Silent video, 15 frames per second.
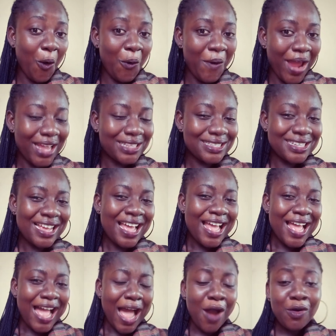All right,
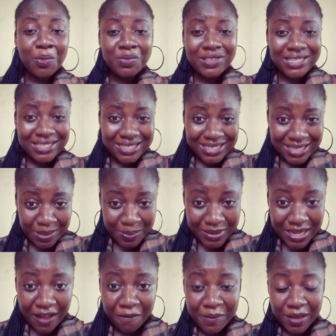I hope these
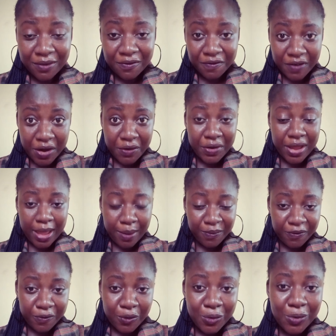tips have been very
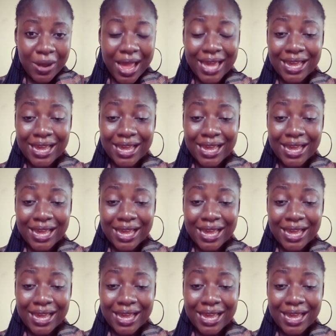helpful.